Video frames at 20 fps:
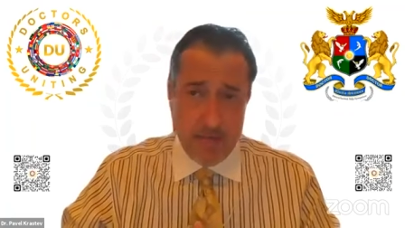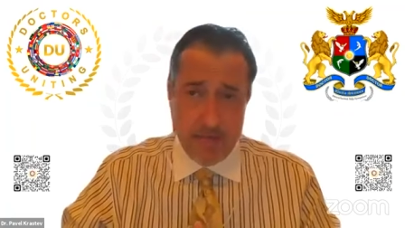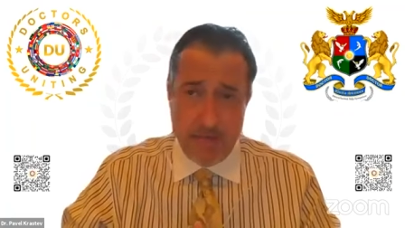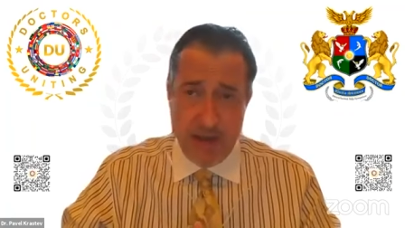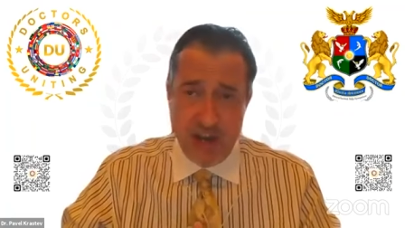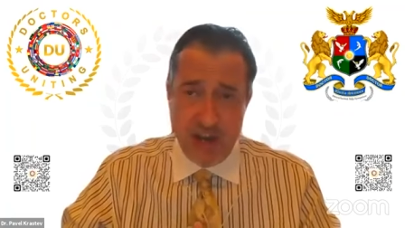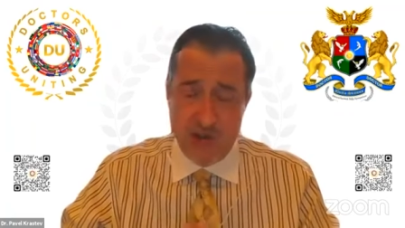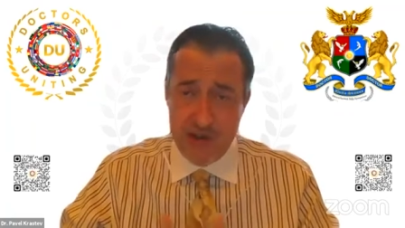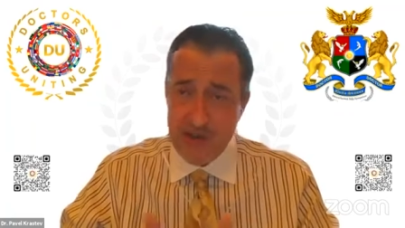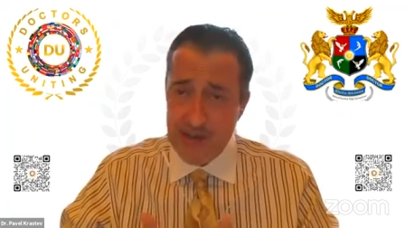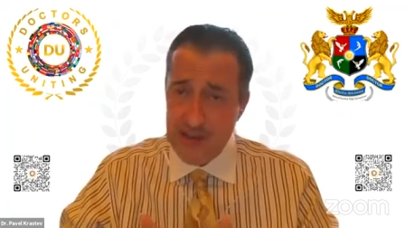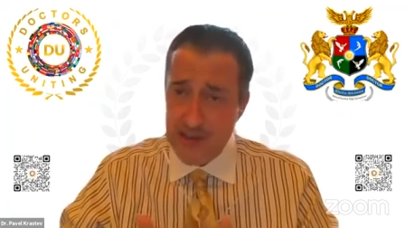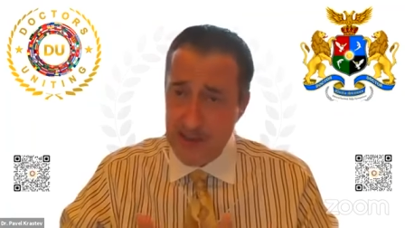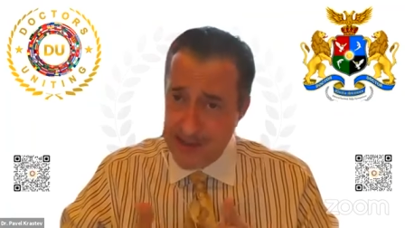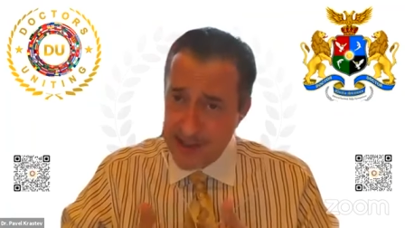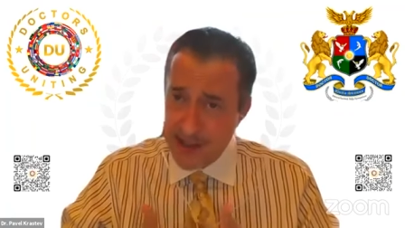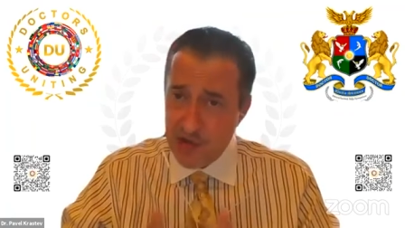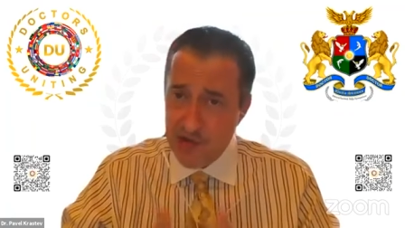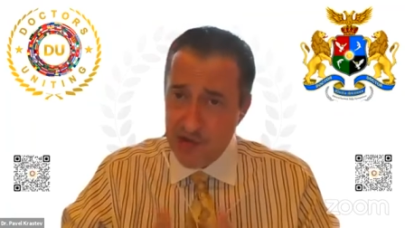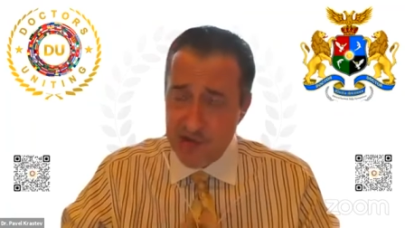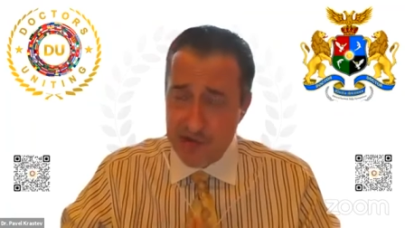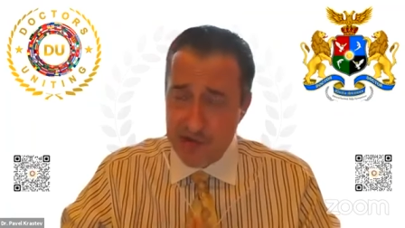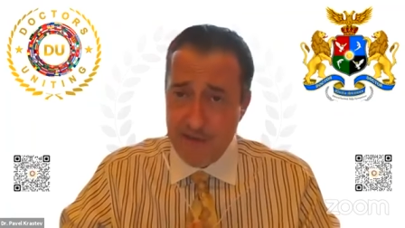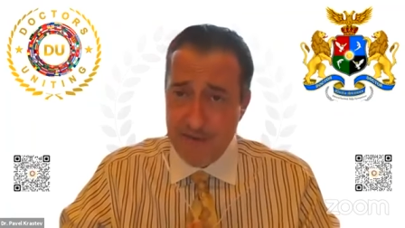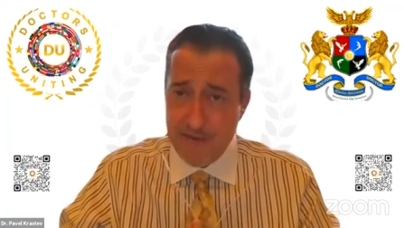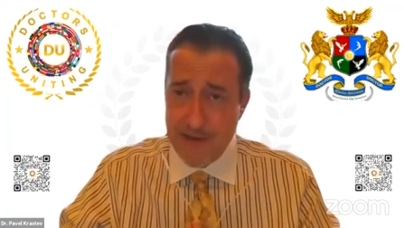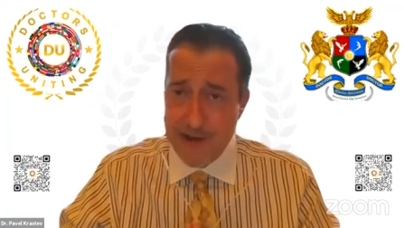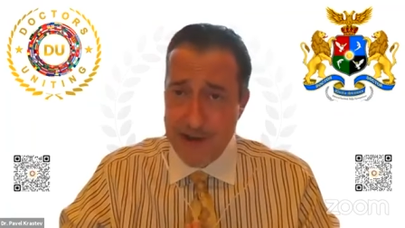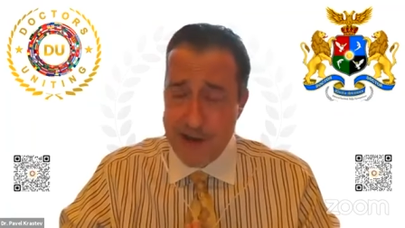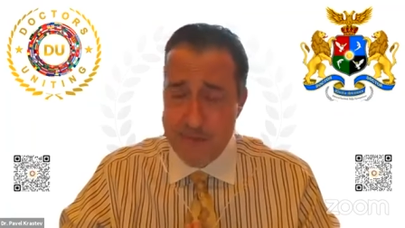Patients in such an
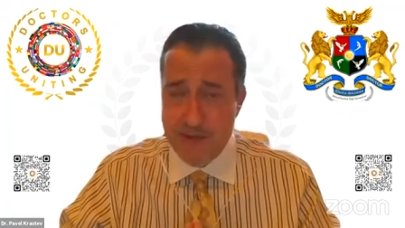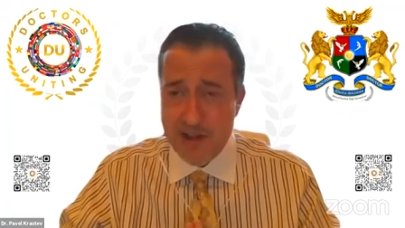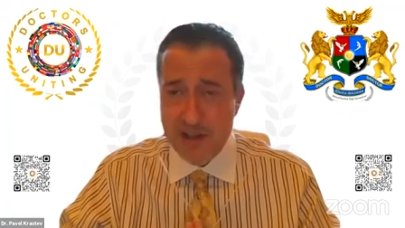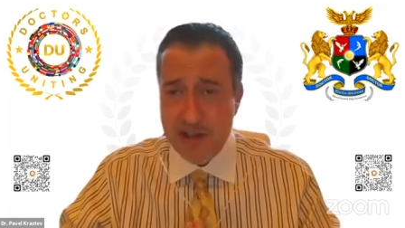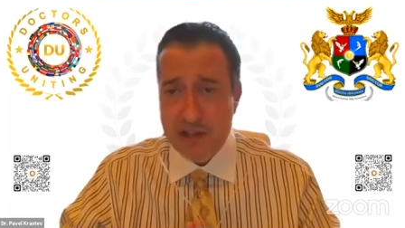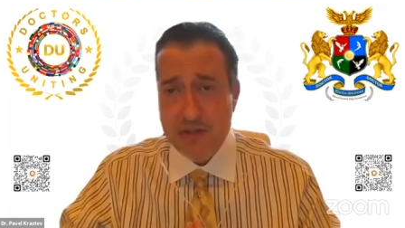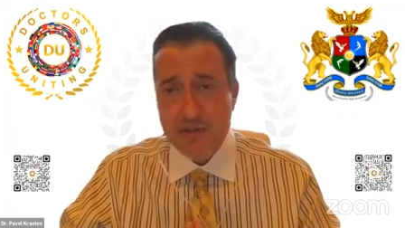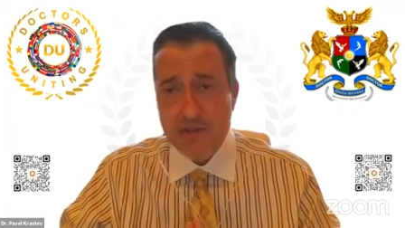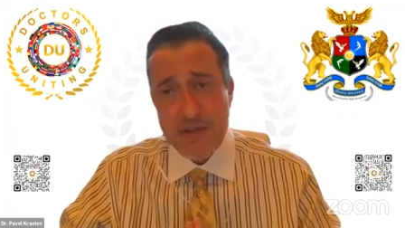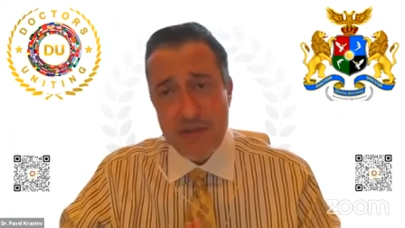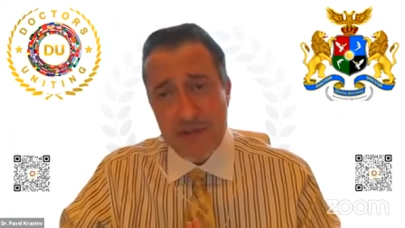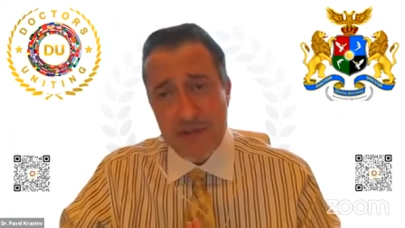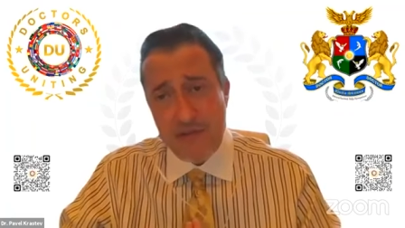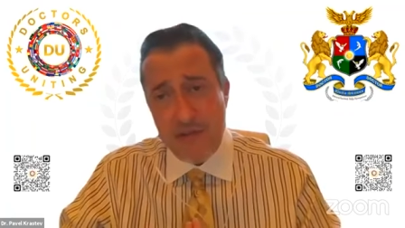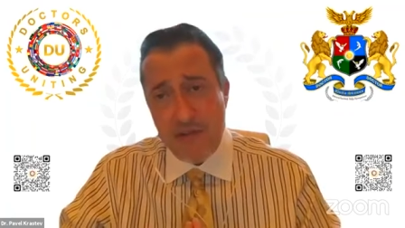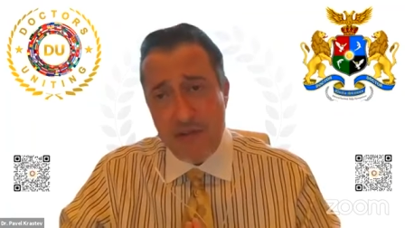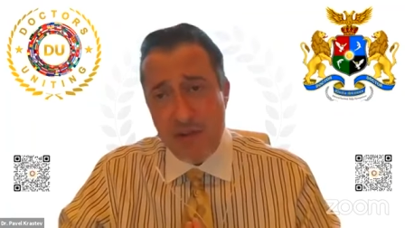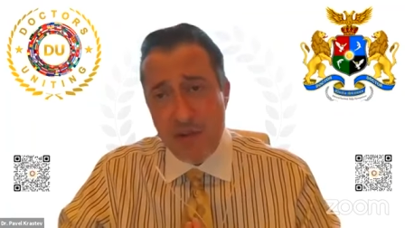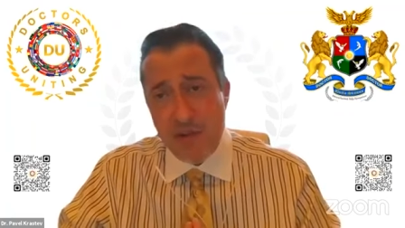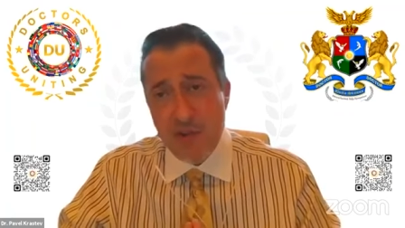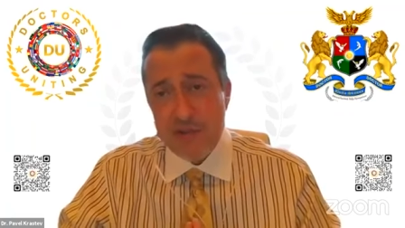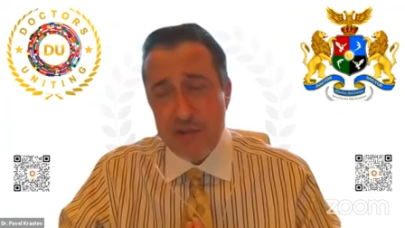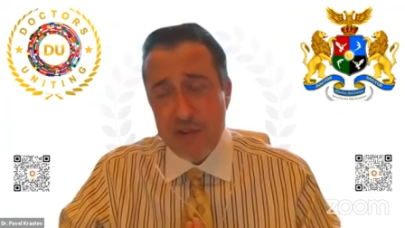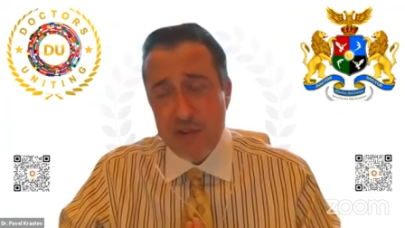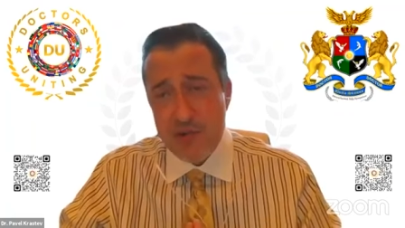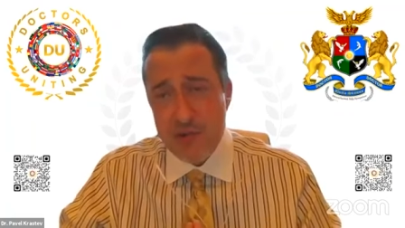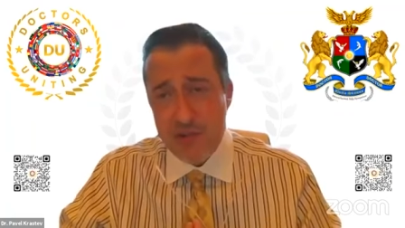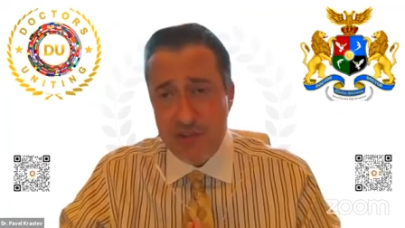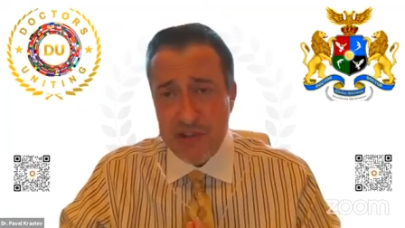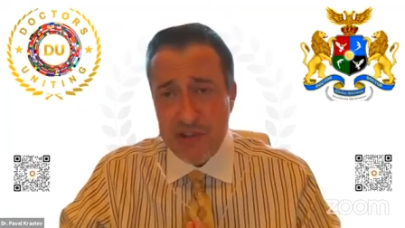environment are very
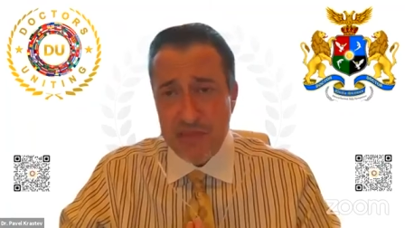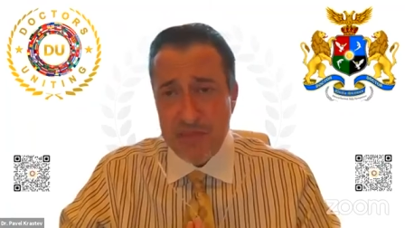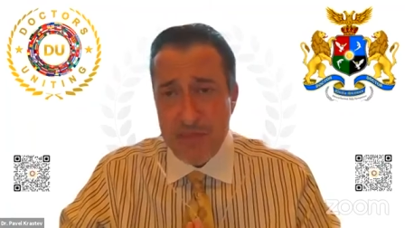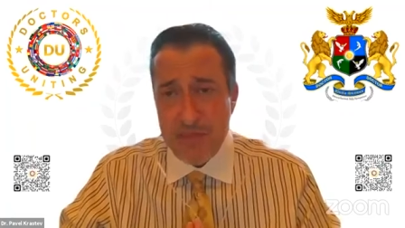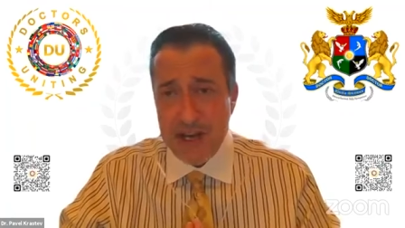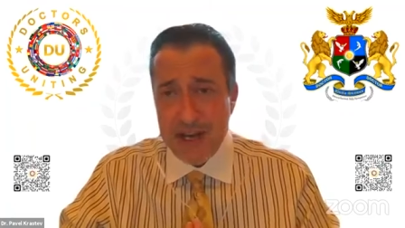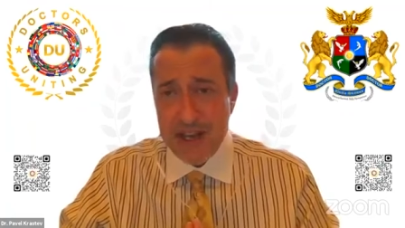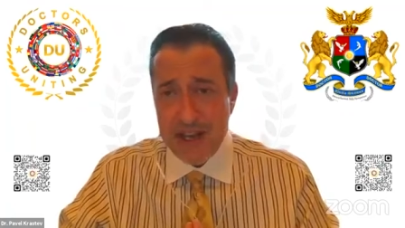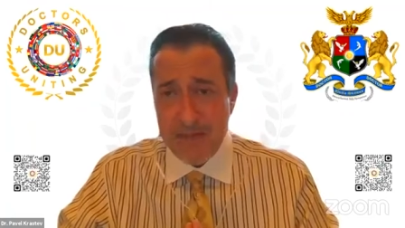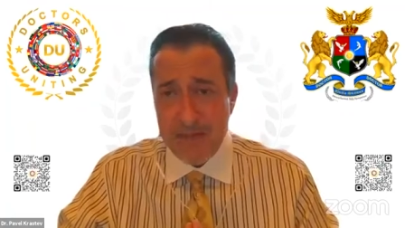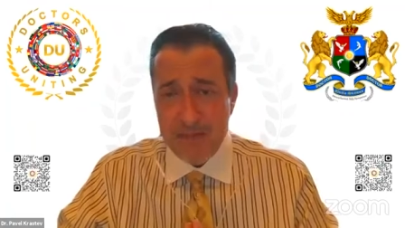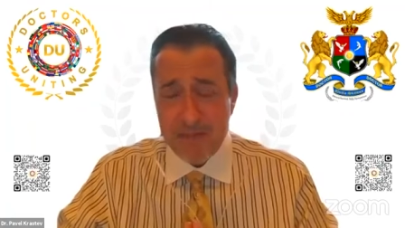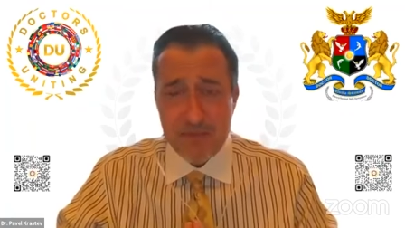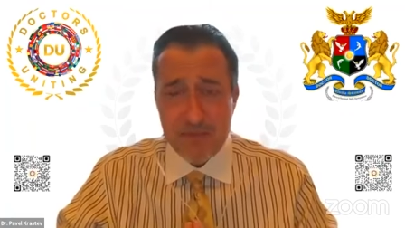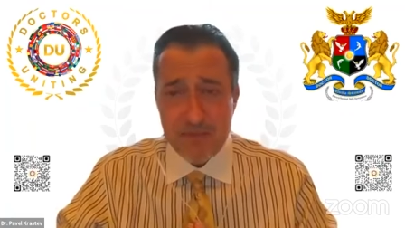often treated by